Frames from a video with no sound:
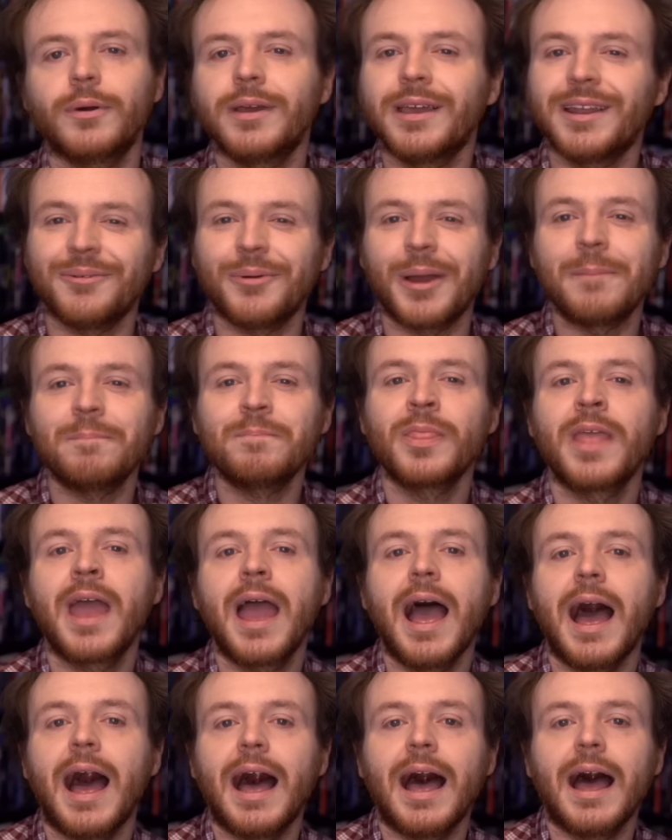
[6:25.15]
Anyway,
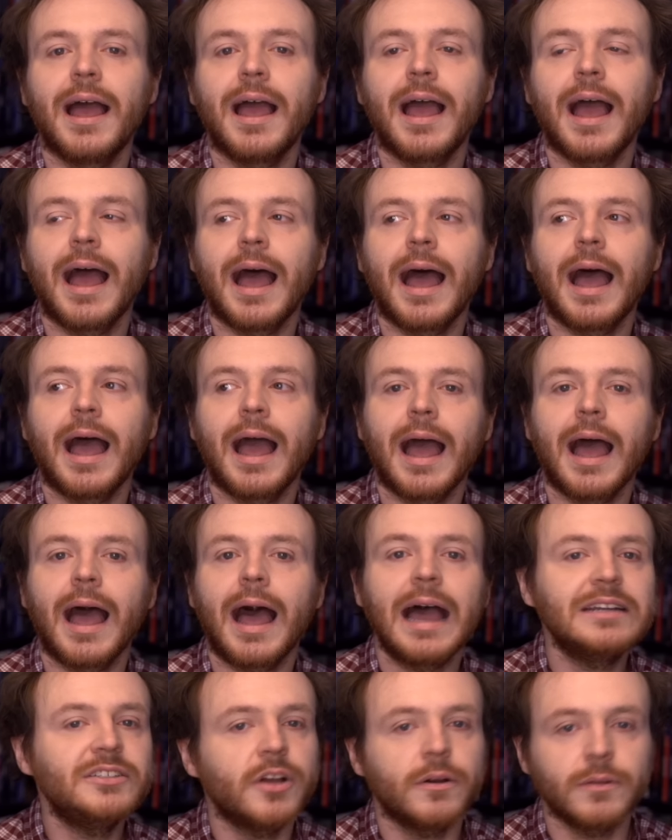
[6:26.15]

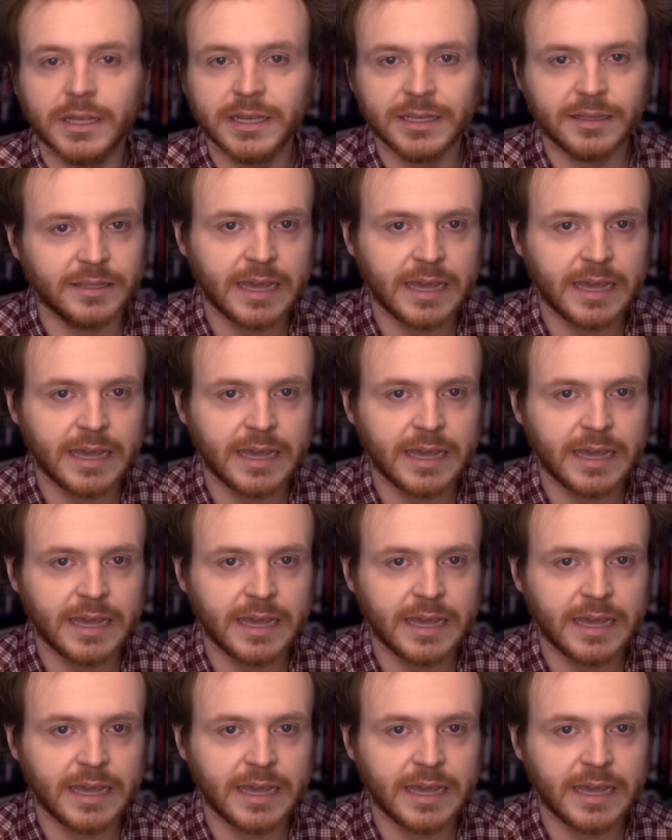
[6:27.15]
I don't like